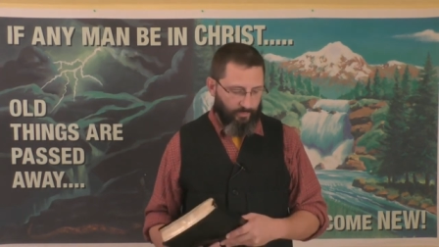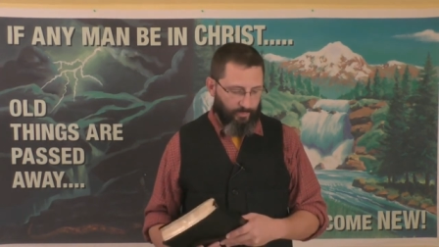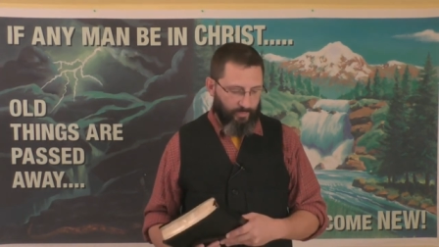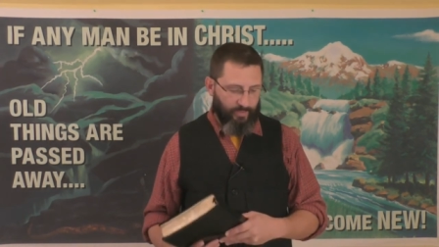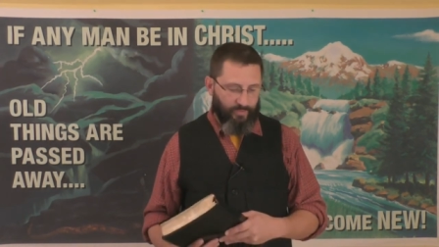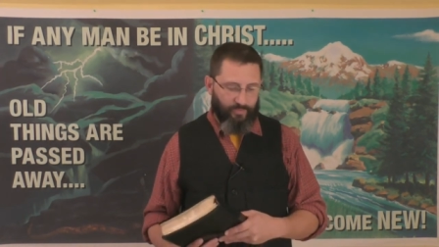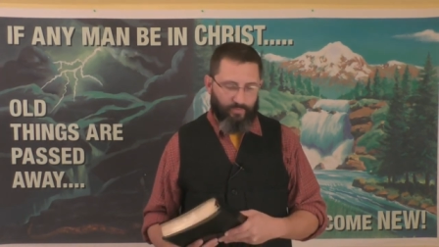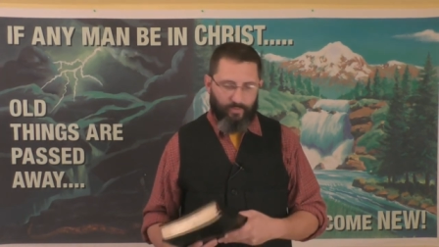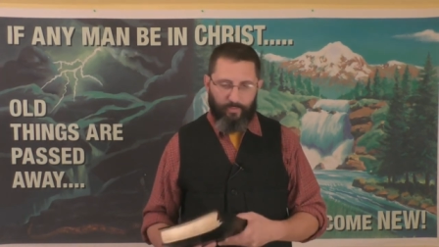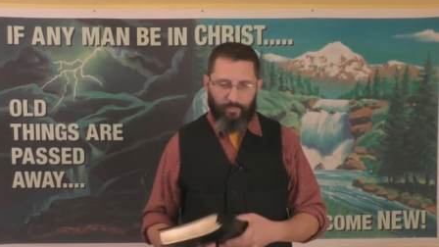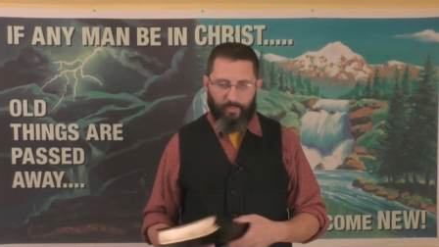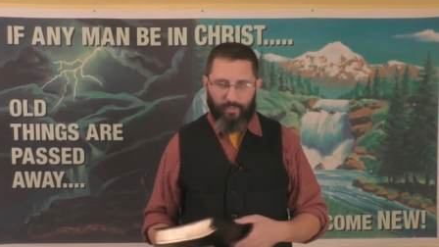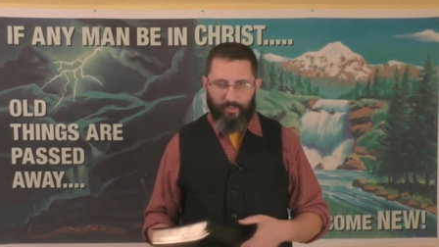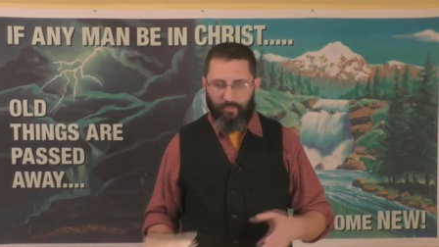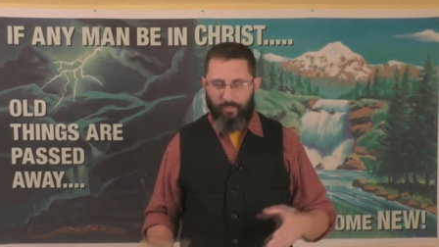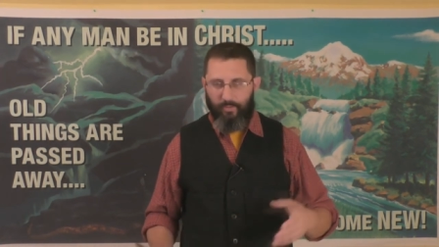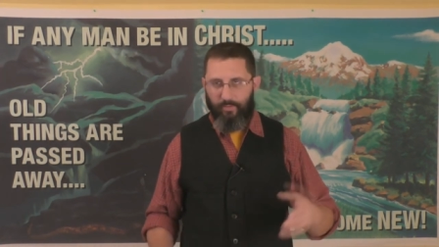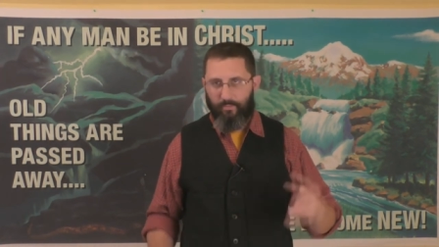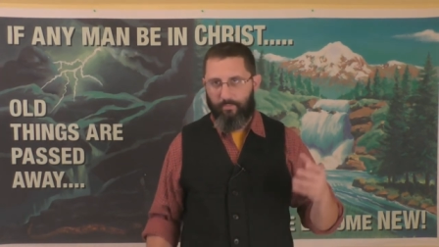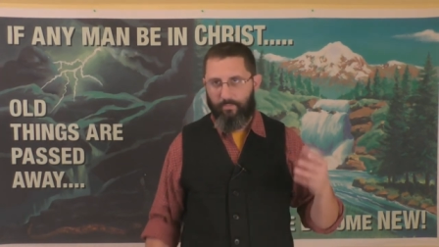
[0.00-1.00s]
But this trip
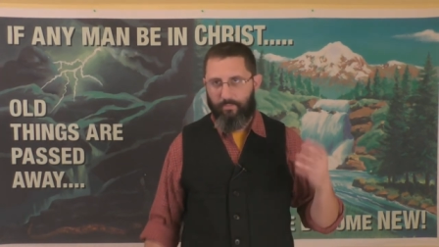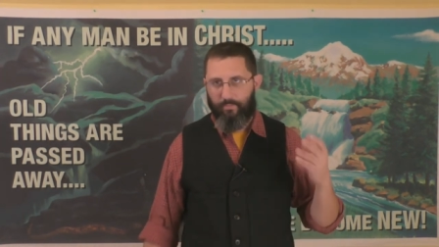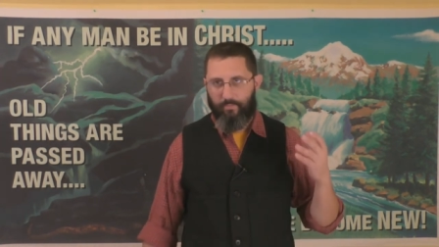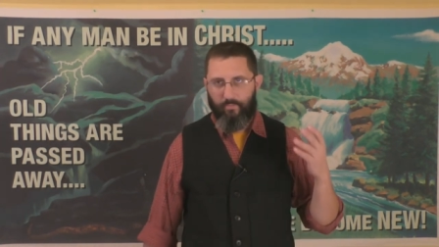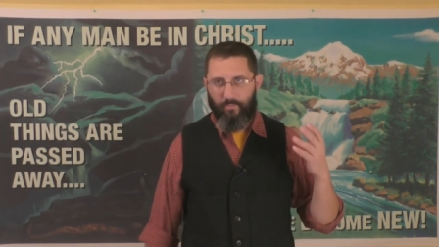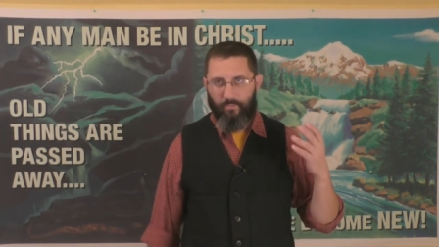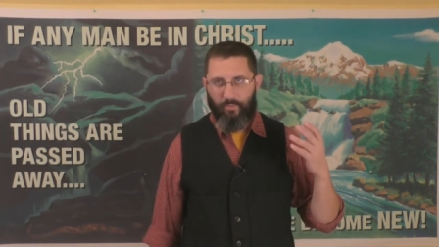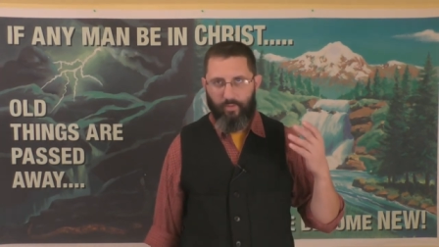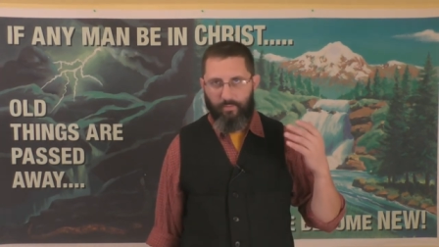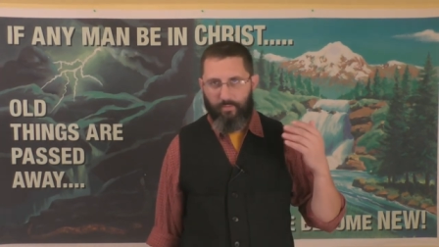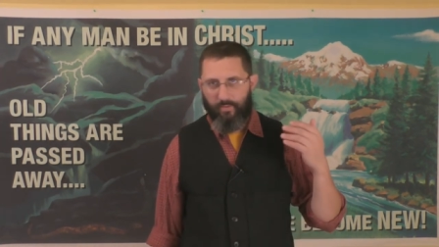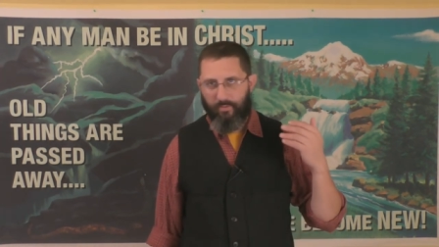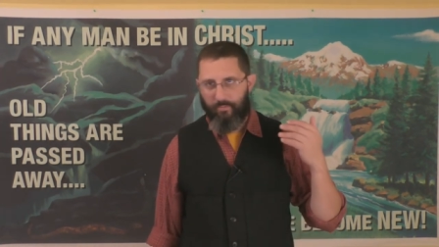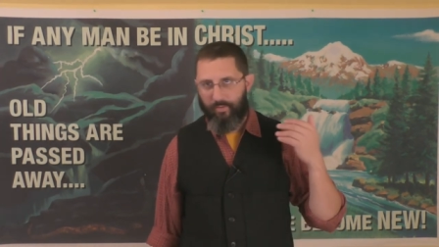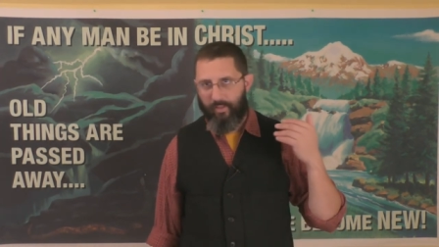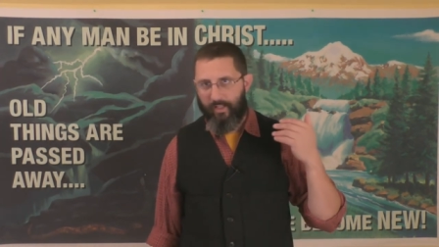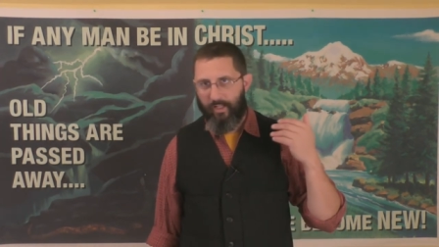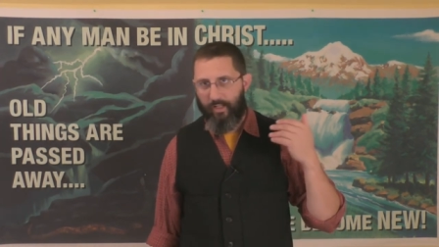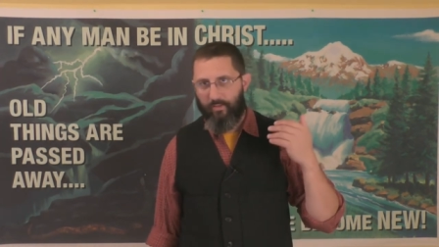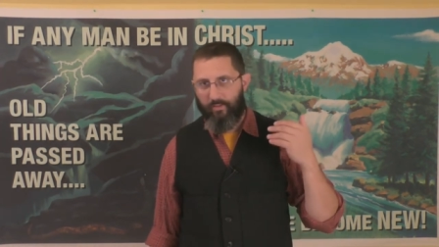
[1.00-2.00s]
has been, we've been
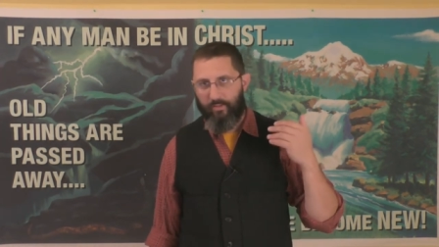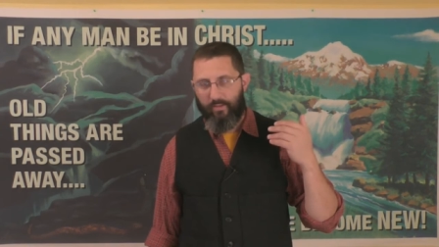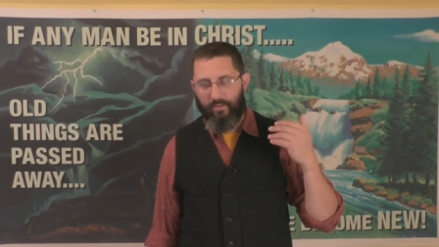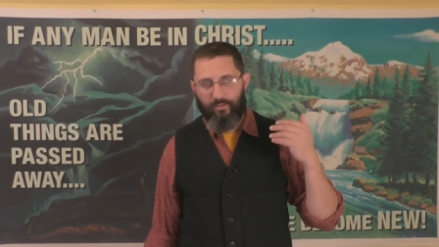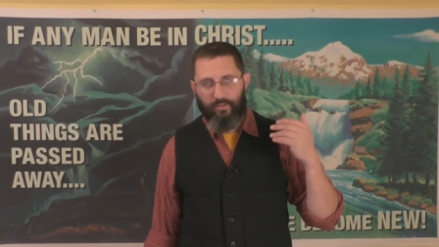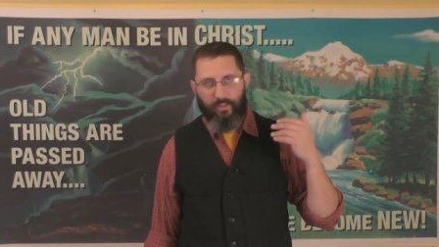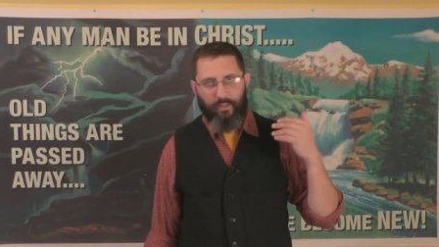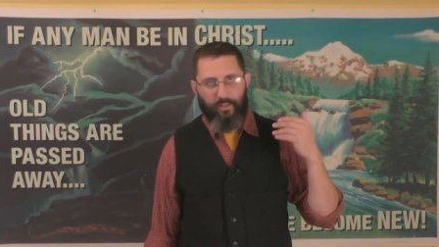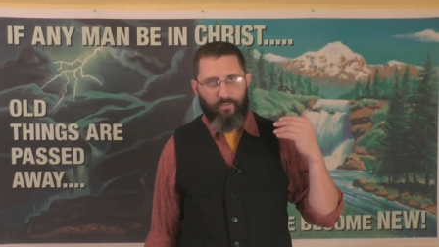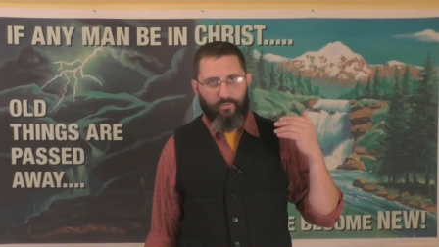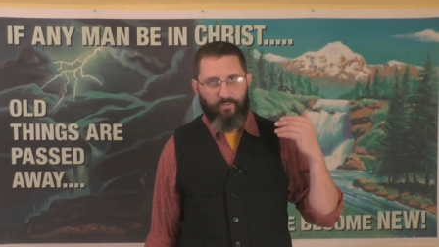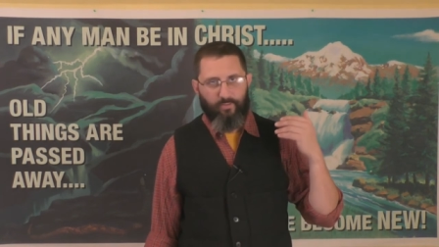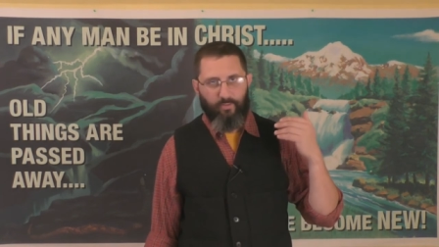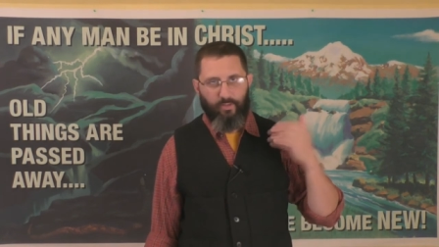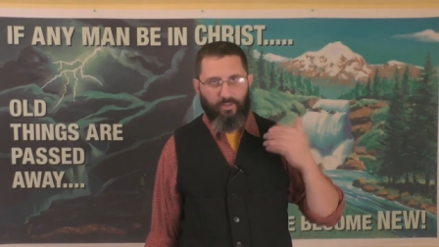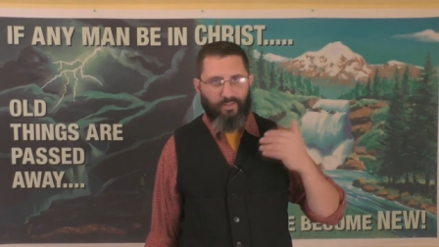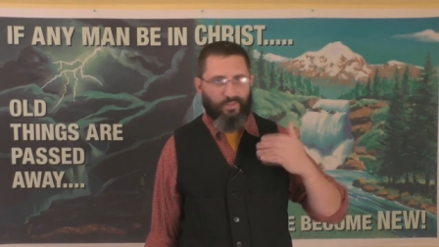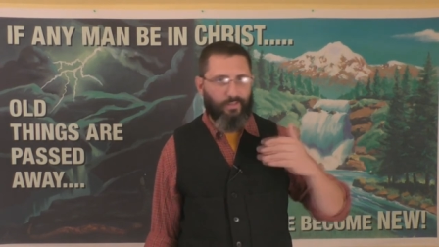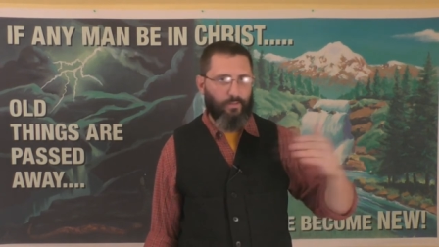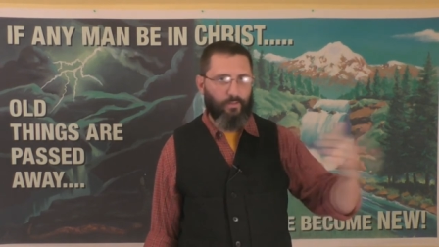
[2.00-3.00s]
planning on this thing for
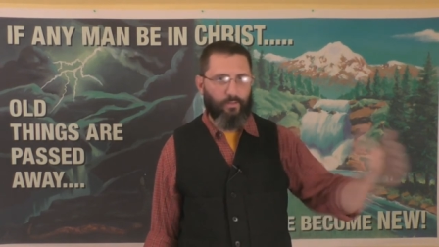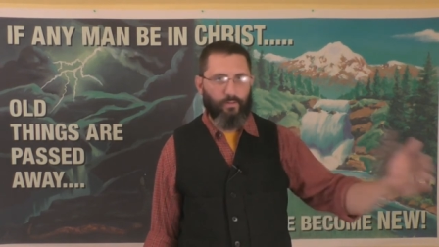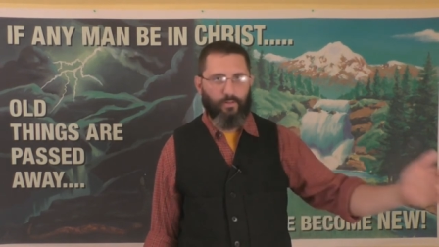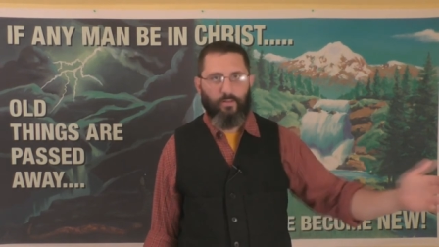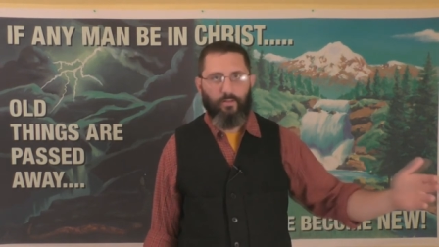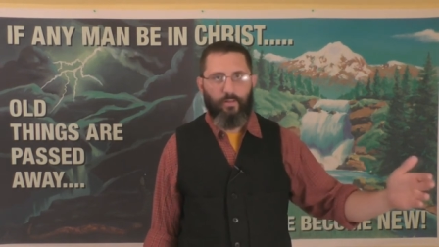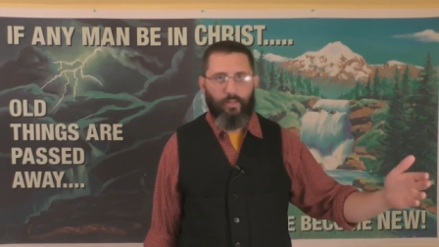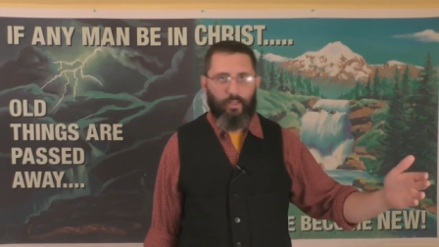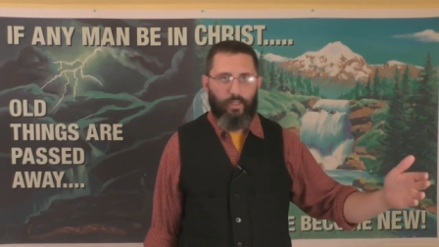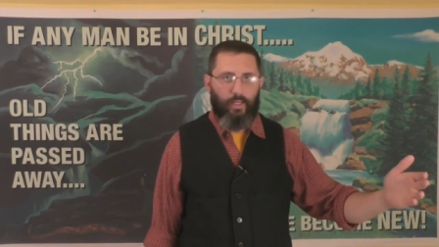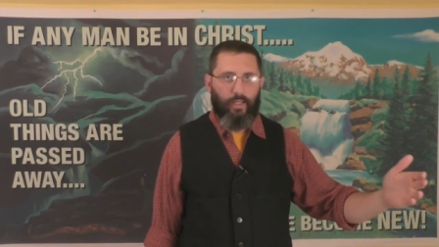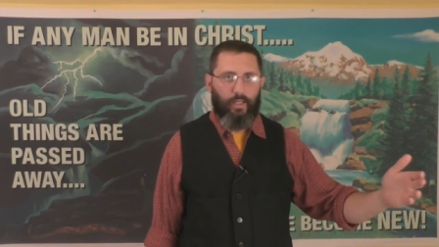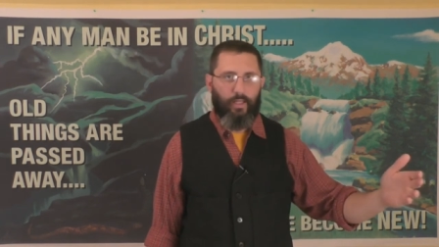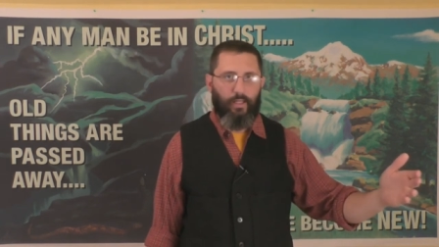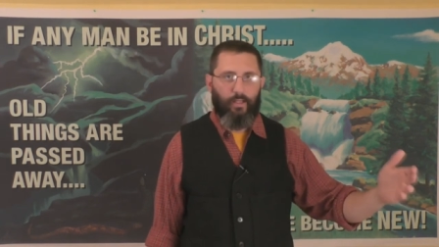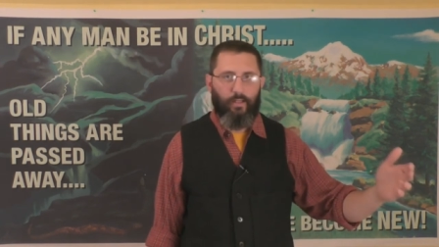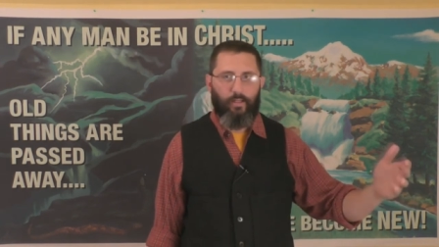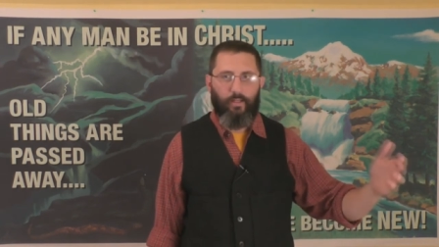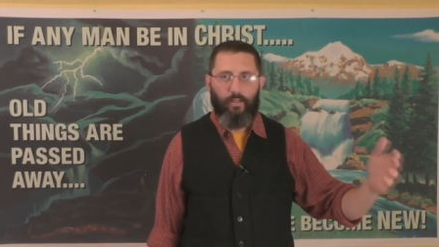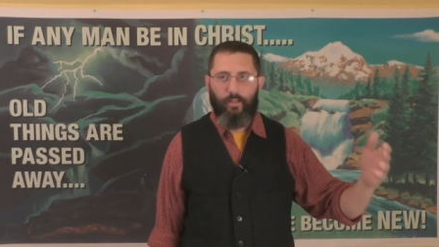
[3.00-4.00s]
years,
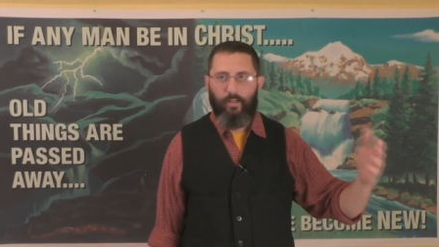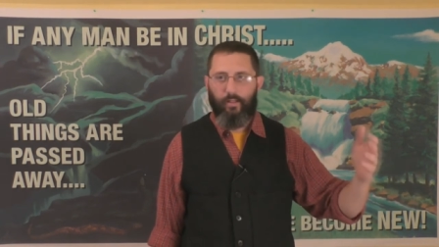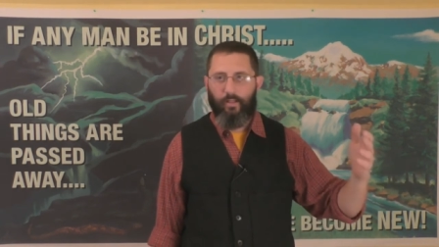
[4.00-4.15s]
and